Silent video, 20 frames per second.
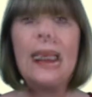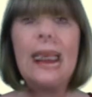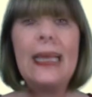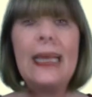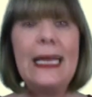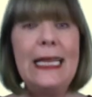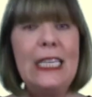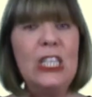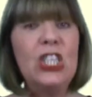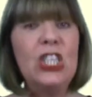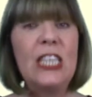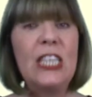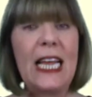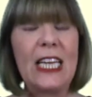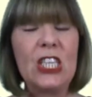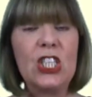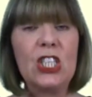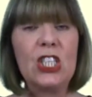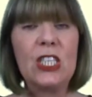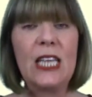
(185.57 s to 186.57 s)
and each
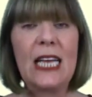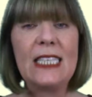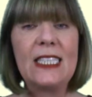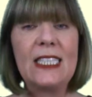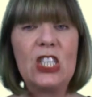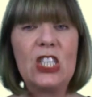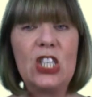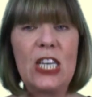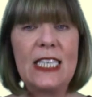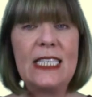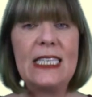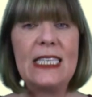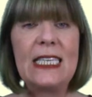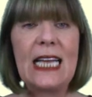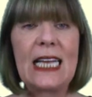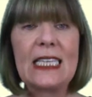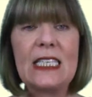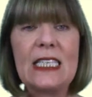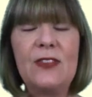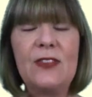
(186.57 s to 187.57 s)
section has suggested
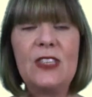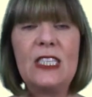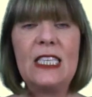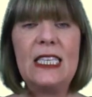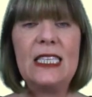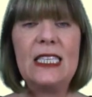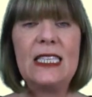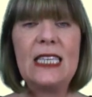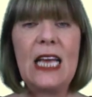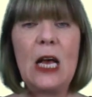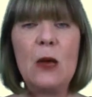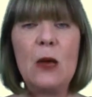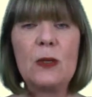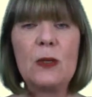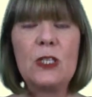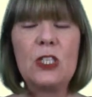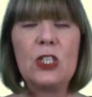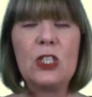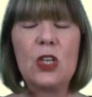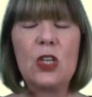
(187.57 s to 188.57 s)
activities to help
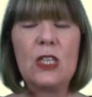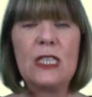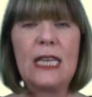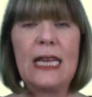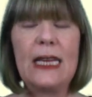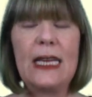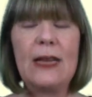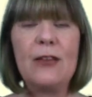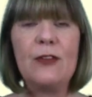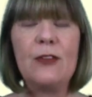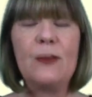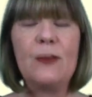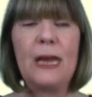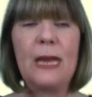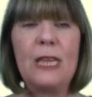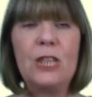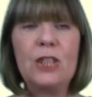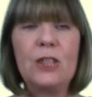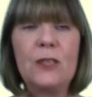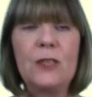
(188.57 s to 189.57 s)
consolidate
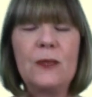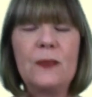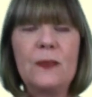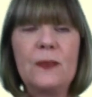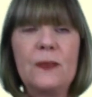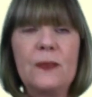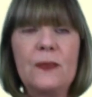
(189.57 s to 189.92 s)
information.